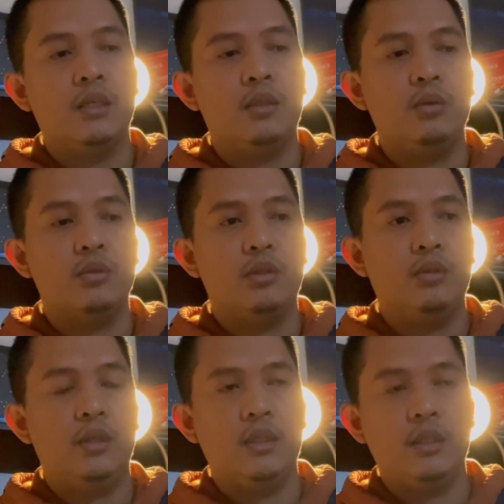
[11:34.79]
and also
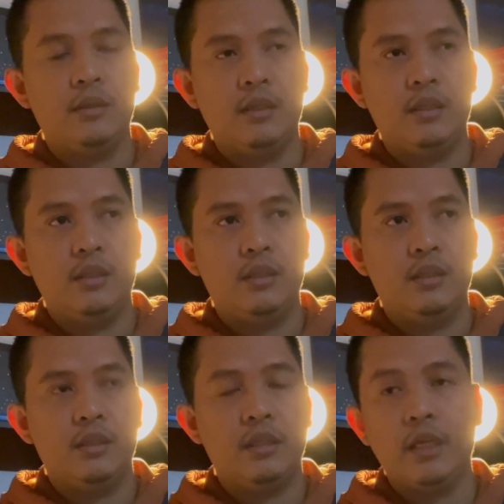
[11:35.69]
the
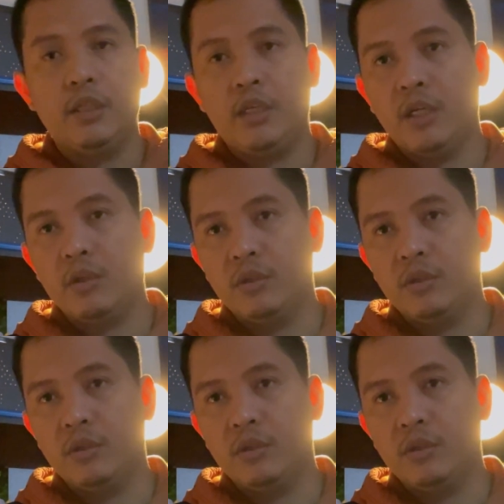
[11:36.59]
indicator